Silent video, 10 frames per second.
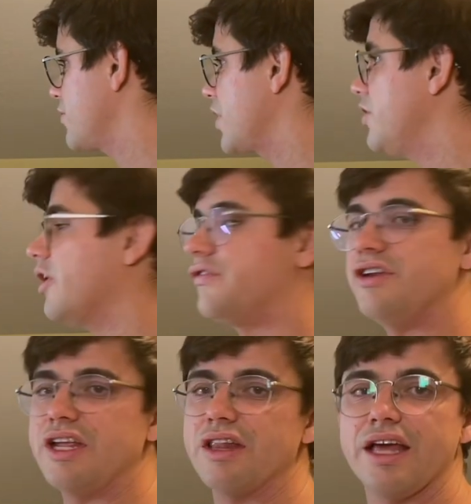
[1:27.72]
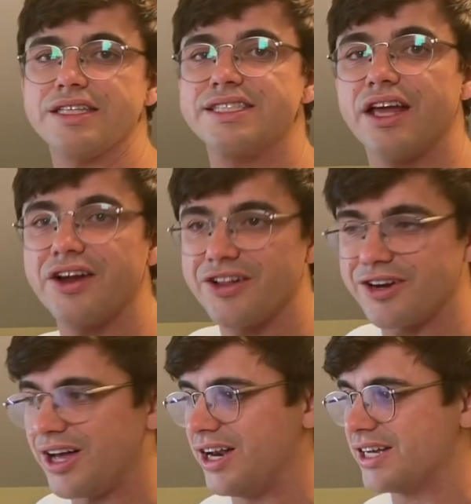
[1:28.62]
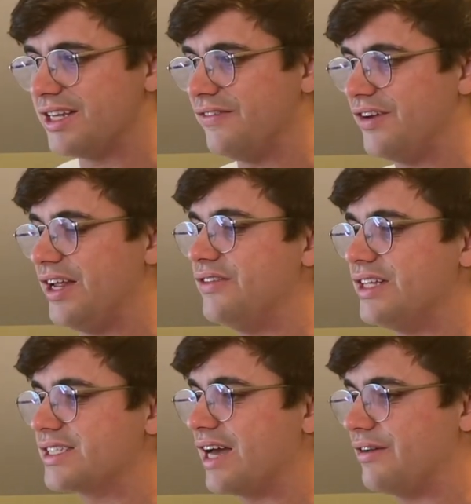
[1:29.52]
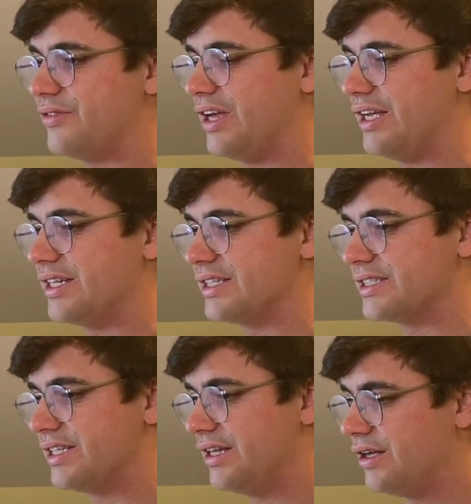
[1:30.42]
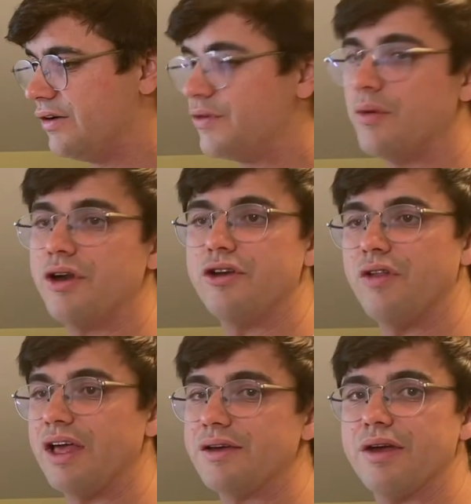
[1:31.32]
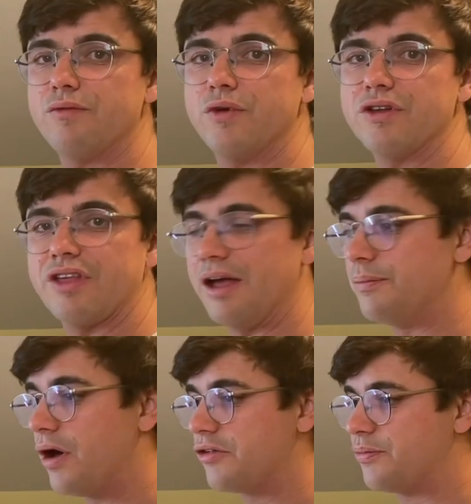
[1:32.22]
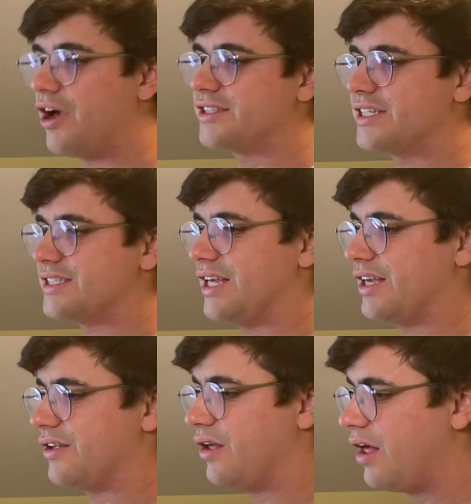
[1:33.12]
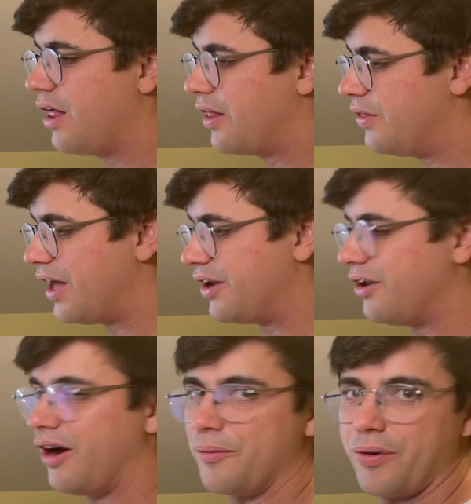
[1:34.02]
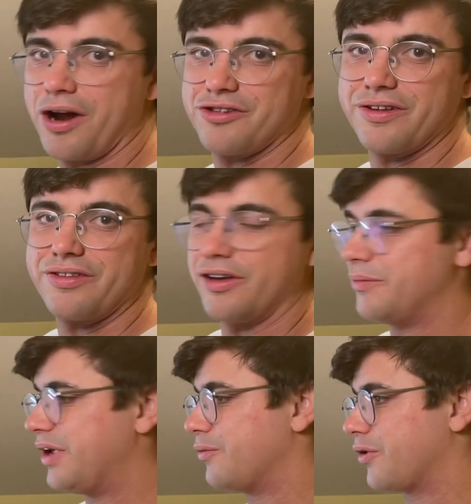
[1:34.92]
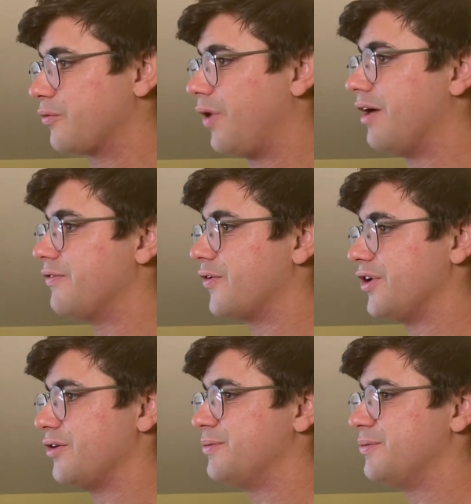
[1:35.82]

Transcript: if you need like cellular connectivity and these kind of things, if you want to do like real-time post-processing, then our project's going to be worthwhile for you.